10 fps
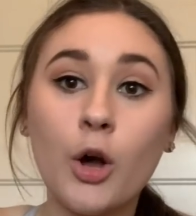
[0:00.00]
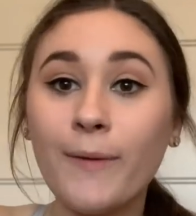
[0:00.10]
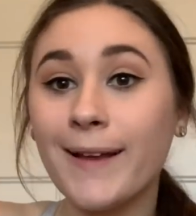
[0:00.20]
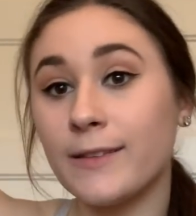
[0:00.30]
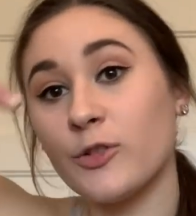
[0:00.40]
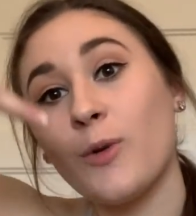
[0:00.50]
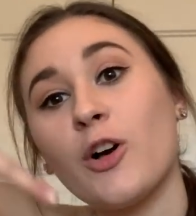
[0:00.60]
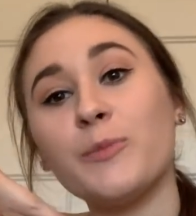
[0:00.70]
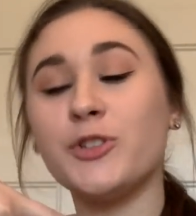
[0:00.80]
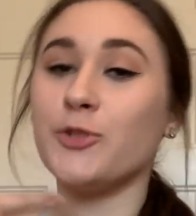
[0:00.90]
Alright, so
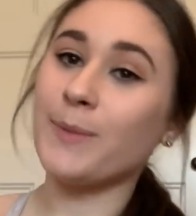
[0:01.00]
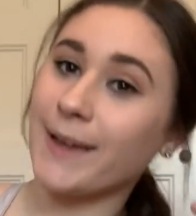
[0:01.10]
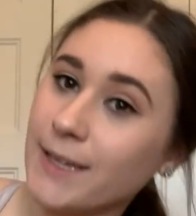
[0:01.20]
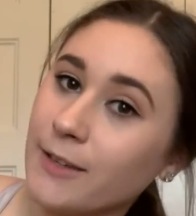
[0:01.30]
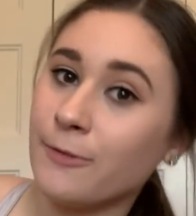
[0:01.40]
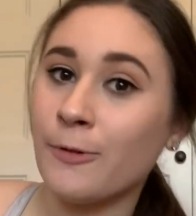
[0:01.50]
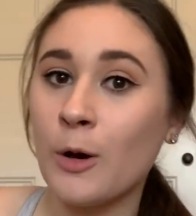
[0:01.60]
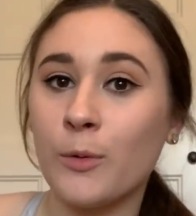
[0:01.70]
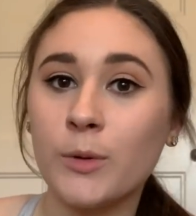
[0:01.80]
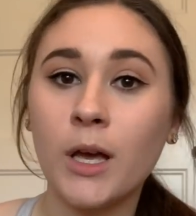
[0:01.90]
welcome to my
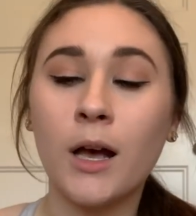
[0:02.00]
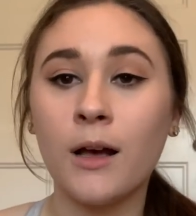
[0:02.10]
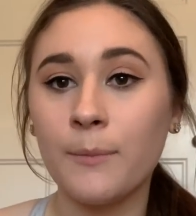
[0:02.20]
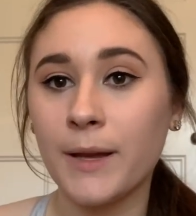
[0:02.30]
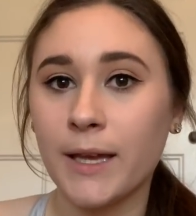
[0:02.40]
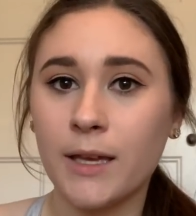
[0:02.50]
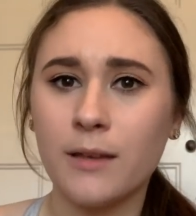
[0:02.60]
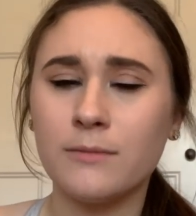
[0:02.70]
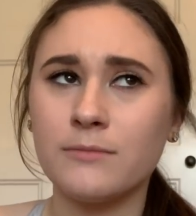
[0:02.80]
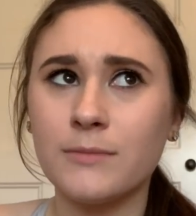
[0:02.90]
phone. Um, my
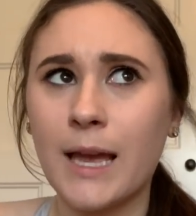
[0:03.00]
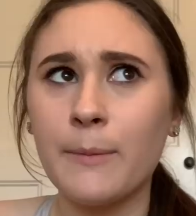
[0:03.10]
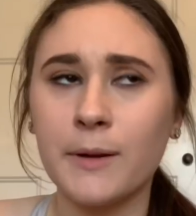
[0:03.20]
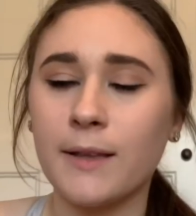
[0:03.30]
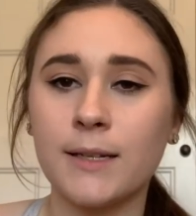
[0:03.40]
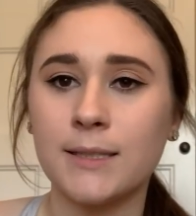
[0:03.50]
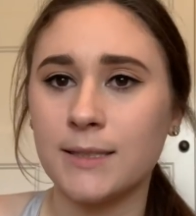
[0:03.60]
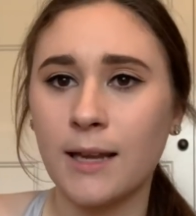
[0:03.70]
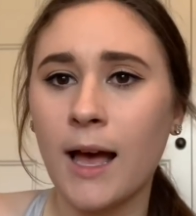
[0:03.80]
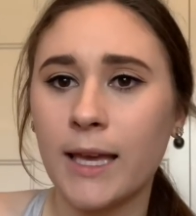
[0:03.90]
camera decided to
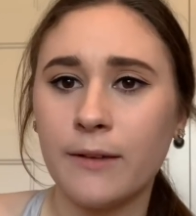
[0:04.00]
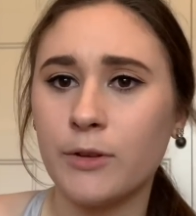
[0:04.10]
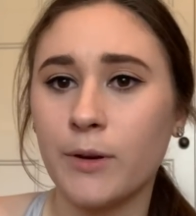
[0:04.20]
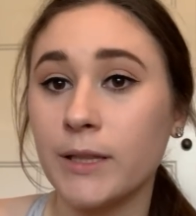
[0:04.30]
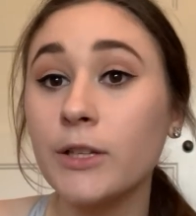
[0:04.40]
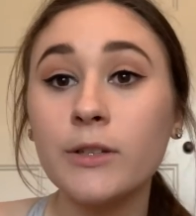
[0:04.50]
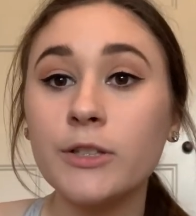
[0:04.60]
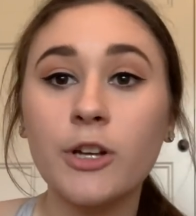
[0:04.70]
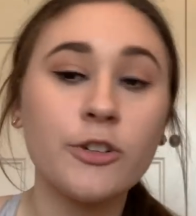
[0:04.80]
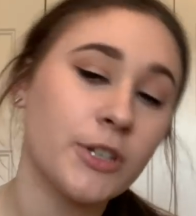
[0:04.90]
die even though I literally
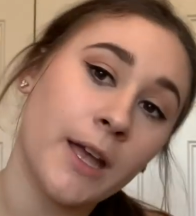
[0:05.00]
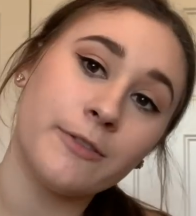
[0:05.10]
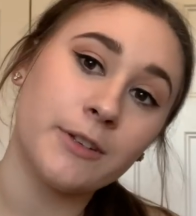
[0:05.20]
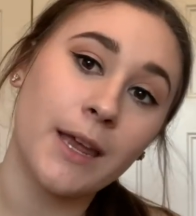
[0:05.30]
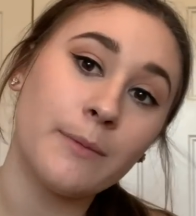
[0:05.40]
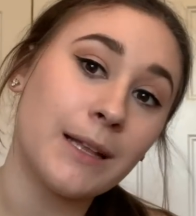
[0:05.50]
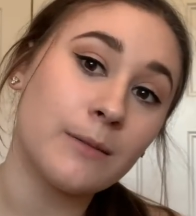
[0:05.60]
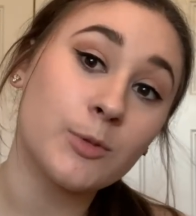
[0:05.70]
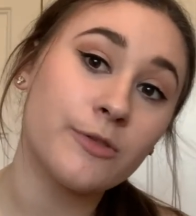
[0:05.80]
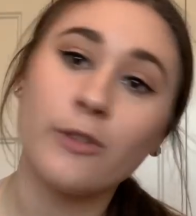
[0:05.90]
charged it yesterday, but that's
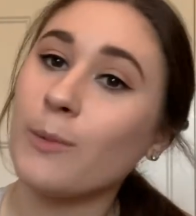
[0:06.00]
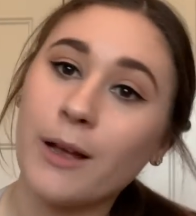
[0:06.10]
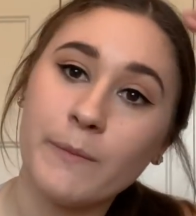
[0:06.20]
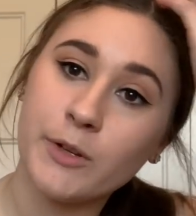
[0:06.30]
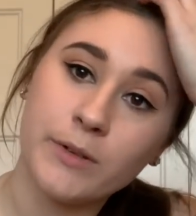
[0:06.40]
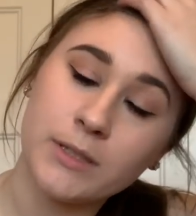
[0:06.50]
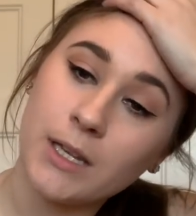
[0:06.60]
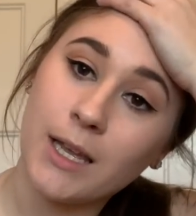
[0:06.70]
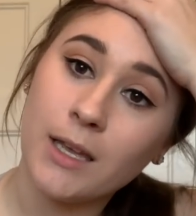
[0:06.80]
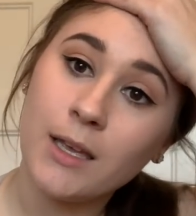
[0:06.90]
how much filming I've been doing
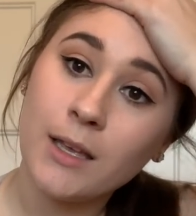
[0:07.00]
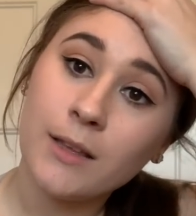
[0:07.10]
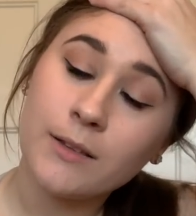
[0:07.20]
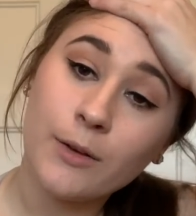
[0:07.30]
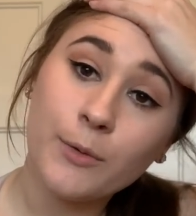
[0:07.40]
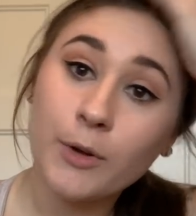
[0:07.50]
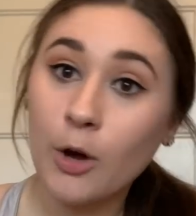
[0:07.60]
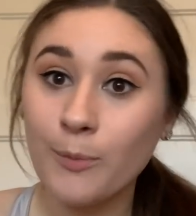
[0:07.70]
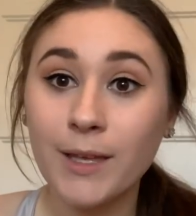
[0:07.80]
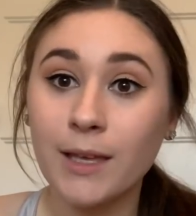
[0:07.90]
today. So go
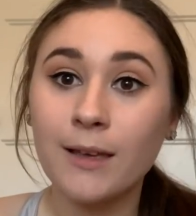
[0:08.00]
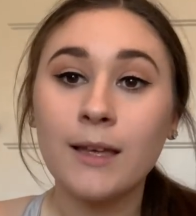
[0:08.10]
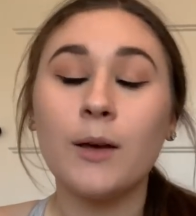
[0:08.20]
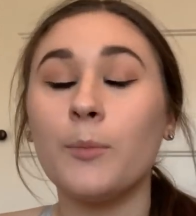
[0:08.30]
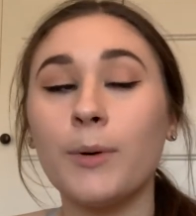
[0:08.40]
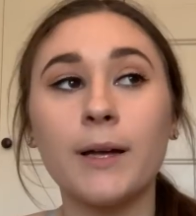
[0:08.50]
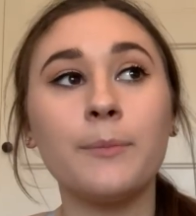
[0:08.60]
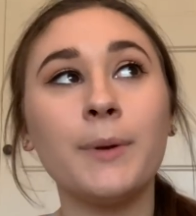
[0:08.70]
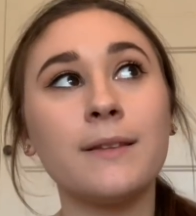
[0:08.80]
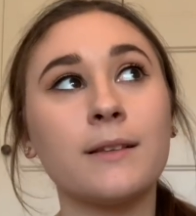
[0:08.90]
me. But
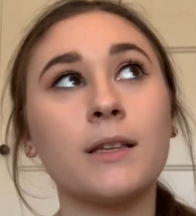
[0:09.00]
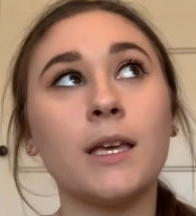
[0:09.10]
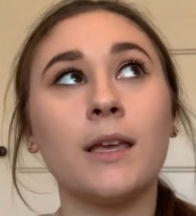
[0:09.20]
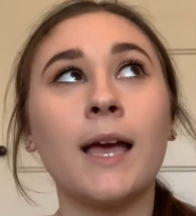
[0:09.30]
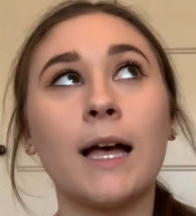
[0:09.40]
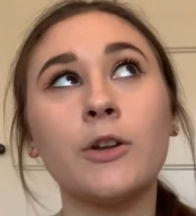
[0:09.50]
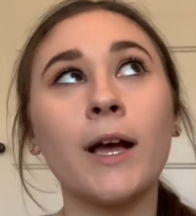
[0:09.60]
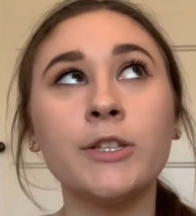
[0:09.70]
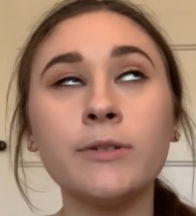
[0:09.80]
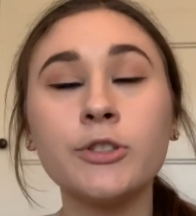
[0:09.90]
basically, yeah, no, I
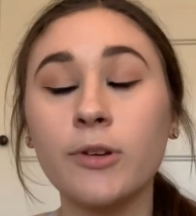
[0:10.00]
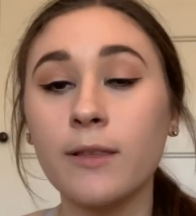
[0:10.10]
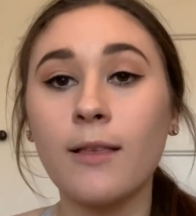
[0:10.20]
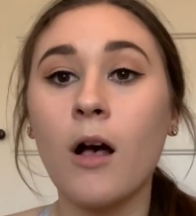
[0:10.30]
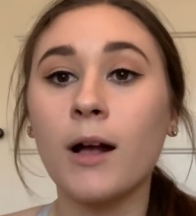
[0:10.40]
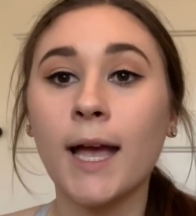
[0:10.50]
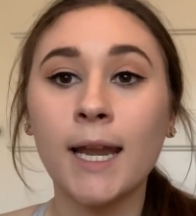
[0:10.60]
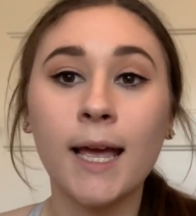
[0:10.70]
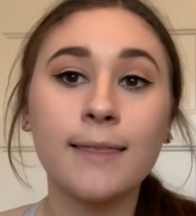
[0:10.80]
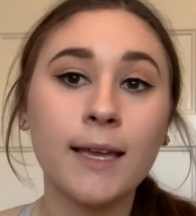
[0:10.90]
do enjoy the song and
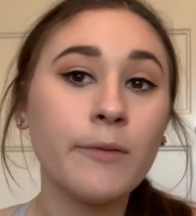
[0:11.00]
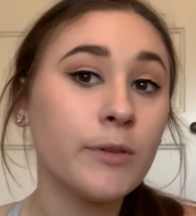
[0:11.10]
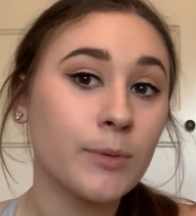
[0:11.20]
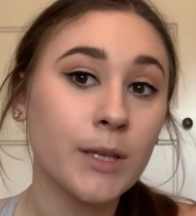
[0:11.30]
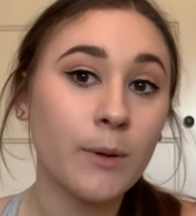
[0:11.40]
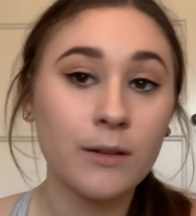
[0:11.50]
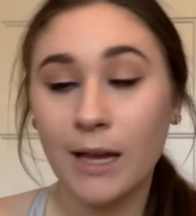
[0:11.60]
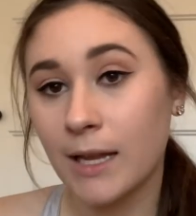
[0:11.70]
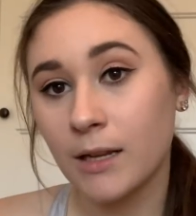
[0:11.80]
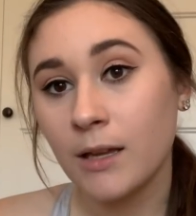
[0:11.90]
I think it was really well
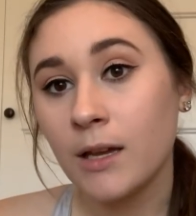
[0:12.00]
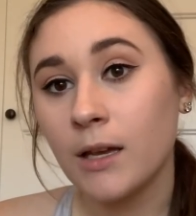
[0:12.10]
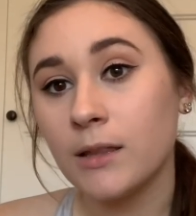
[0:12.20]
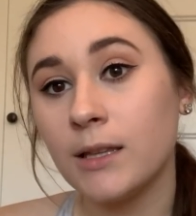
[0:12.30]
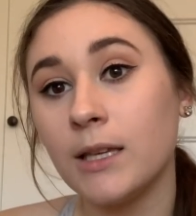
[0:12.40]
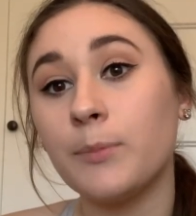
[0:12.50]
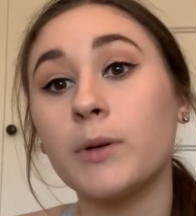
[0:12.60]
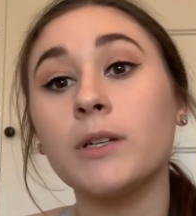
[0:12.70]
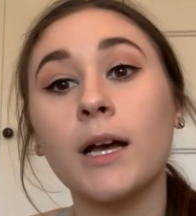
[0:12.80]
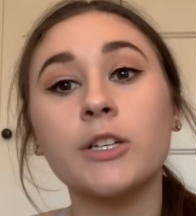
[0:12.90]
done. The
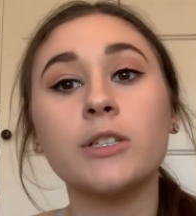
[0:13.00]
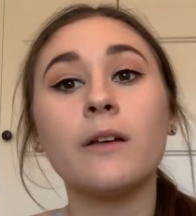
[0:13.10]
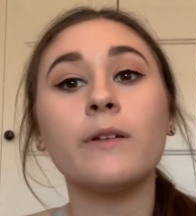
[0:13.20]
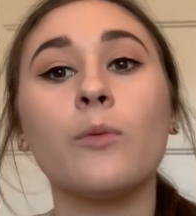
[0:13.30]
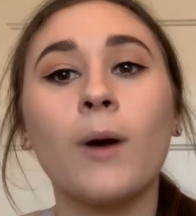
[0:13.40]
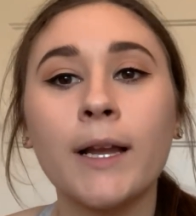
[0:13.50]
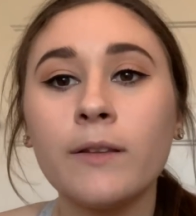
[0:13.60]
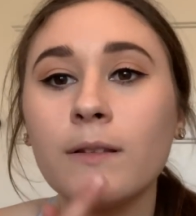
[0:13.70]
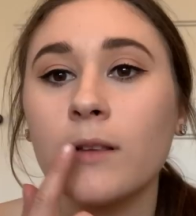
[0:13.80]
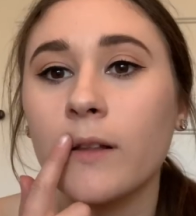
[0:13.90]
production of it, why
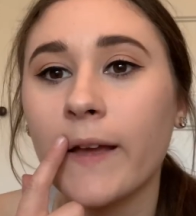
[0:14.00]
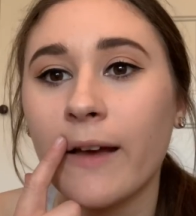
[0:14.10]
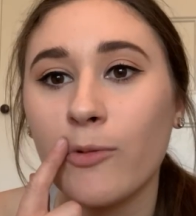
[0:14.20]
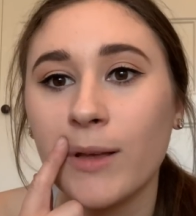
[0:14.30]
does it look like I have a